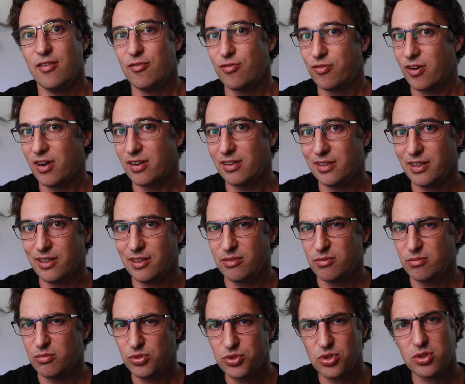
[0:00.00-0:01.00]
And finally,
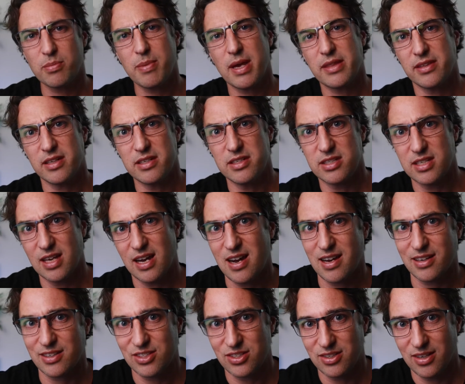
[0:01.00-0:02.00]
we'll talk about the
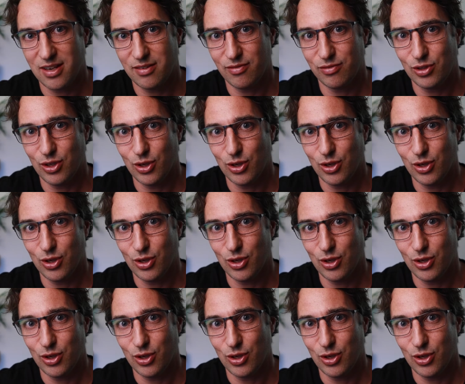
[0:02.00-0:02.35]
dark side of